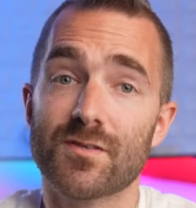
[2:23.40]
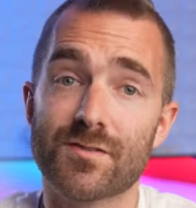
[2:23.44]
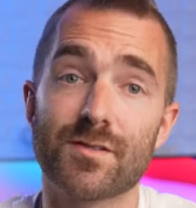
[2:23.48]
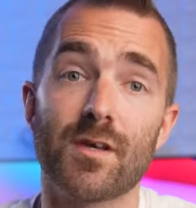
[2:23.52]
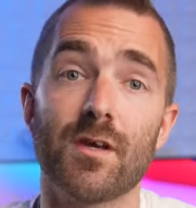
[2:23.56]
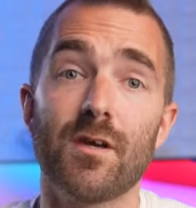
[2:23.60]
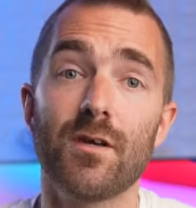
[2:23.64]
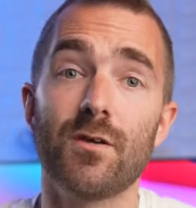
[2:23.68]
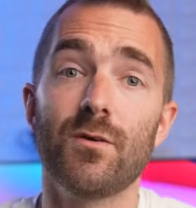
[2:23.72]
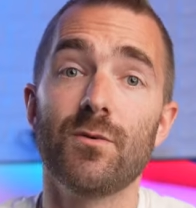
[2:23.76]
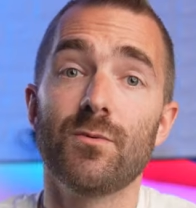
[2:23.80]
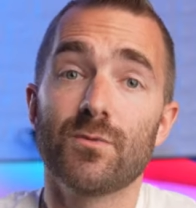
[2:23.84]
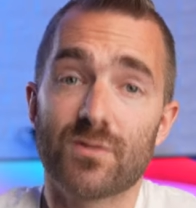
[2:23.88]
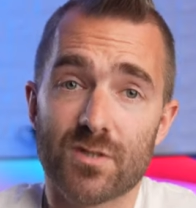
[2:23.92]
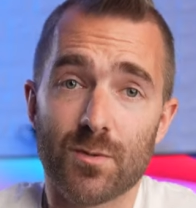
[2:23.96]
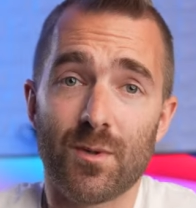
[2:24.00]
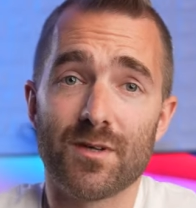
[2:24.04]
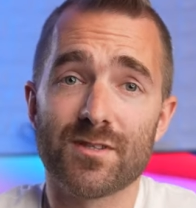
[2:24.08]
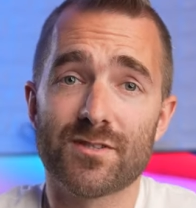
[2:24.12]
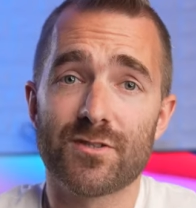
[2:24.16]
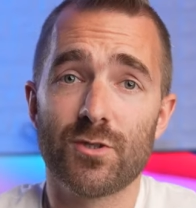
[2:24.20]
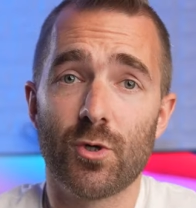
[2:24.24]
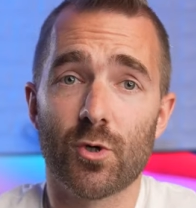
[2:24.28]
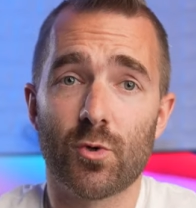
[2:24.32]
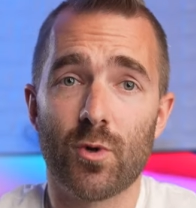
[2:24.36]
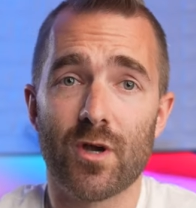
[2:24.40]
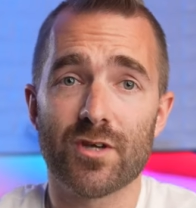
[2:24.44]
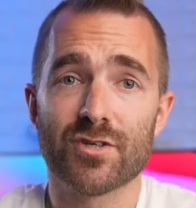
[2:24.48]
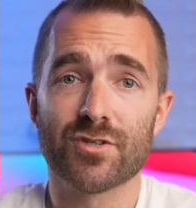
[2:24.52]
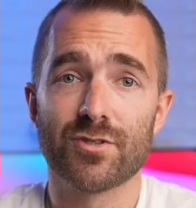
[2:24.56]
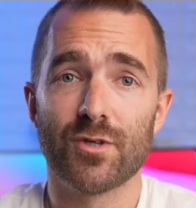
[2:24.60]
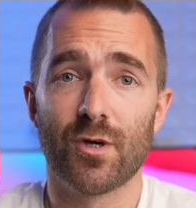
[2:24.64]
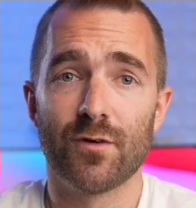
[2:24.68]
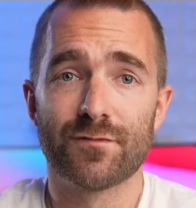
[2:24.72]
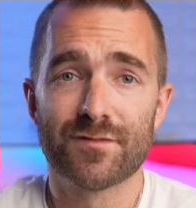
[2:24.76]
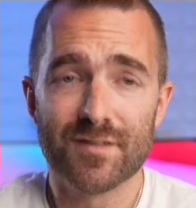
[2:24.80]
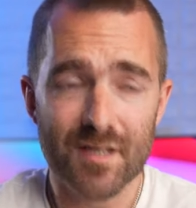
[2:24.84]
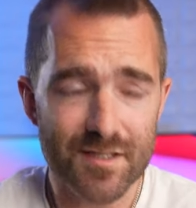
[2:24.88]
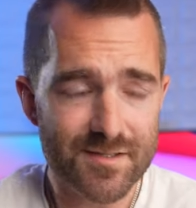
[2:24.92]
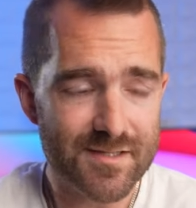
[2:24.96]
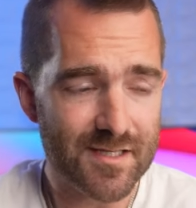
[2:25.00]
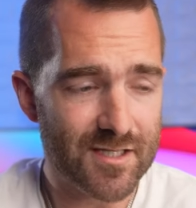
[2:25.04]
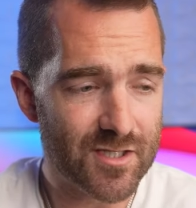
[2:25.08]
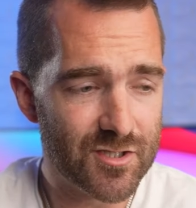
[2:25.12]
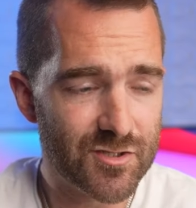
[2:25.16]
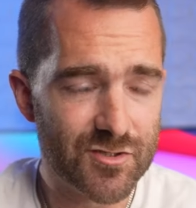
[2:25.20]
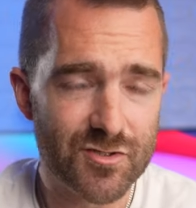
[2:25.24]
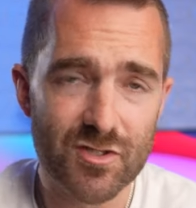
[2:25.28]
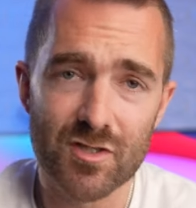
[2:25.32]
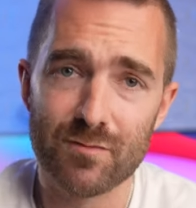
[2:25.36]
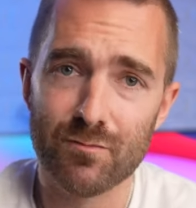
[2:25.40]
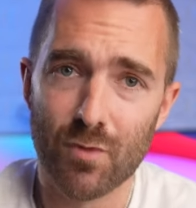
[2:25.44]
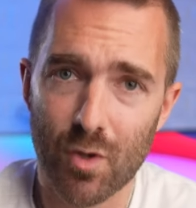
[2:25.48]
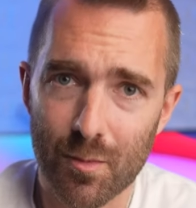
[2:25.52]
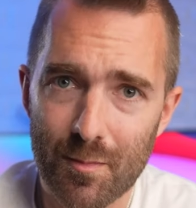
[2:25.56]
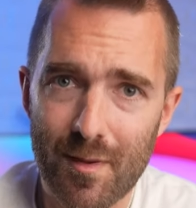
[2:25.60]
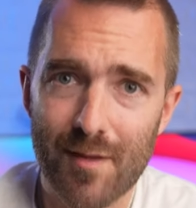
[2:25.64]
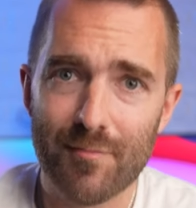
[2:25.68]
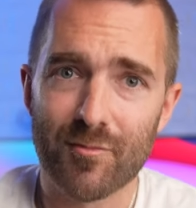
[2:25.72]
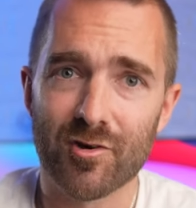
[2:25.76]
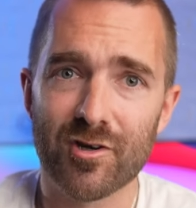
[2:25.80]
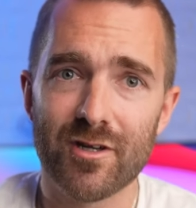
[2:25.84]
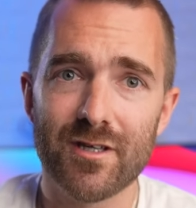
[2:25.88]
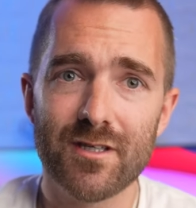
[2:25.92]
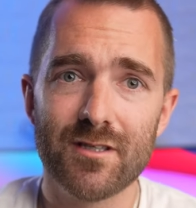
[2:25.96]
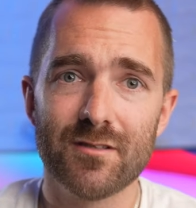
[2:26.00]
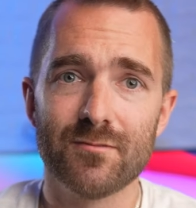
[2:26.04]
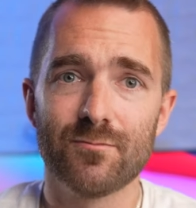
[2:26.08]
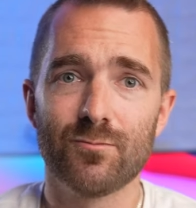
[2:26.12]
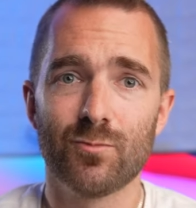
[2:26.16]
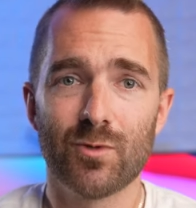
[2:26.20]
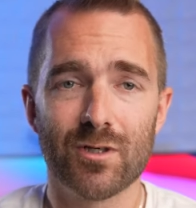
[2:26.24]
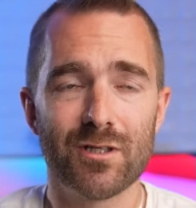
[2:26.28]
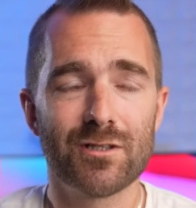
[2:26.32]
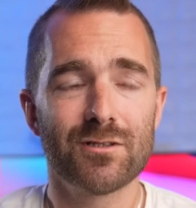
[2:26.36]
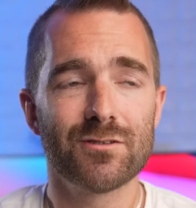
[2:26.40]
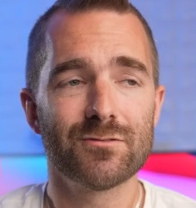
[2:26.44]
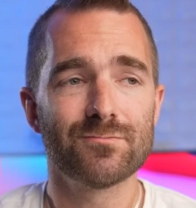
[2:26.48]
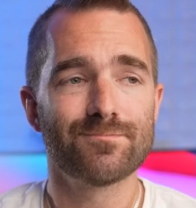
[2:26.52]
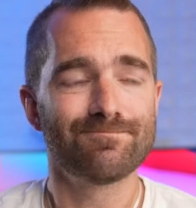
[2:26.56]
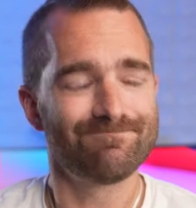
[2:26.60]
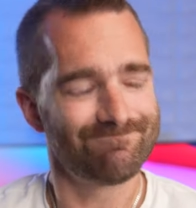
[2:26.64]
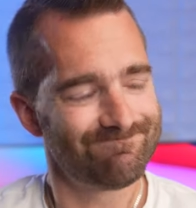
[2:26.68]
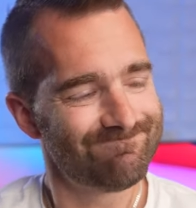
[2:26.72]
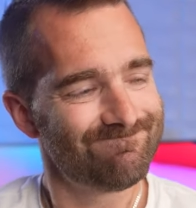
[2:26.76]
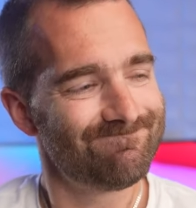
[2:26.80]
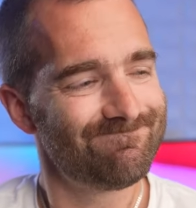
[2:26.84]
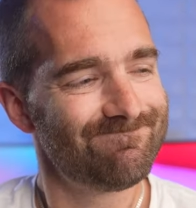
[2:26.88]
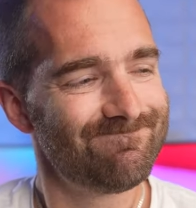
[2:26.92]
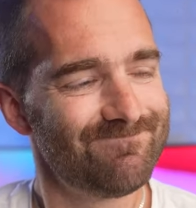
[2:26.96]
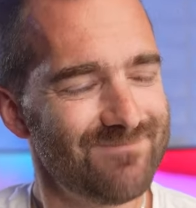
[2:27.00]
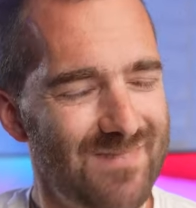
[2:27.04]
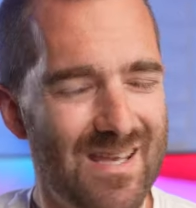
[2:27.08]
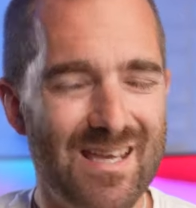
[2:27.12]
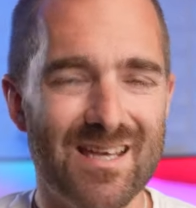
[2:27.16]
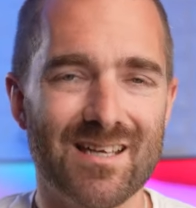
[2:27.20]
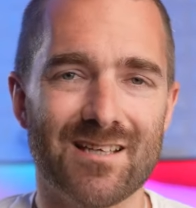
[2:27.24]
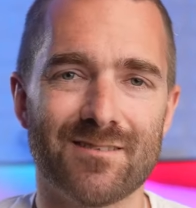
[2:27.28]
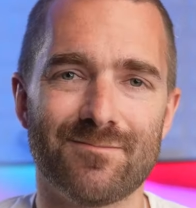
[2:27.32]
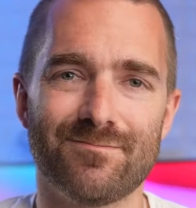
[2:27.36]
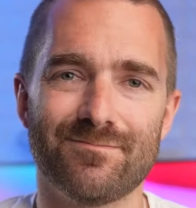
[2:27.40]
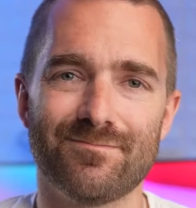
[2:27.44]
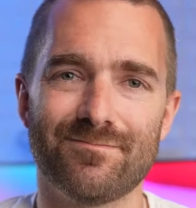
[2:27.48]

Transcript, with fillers: So to answer your question of does it consume more memory? Well, yeah,